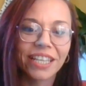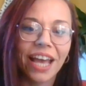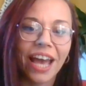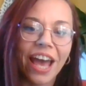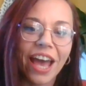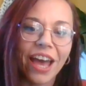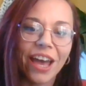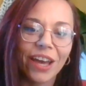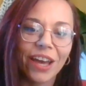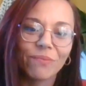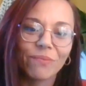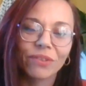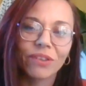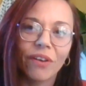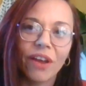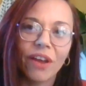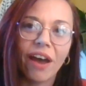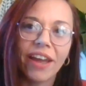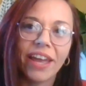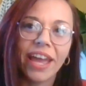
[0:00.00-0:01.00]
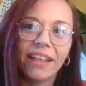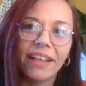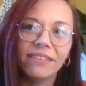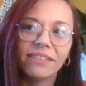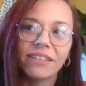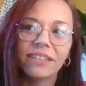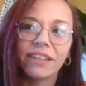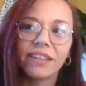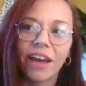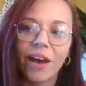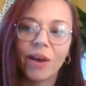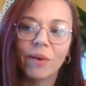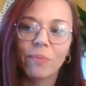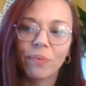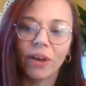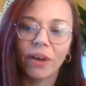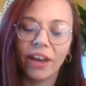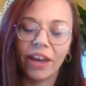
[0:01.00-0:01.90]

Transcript: So I ended up.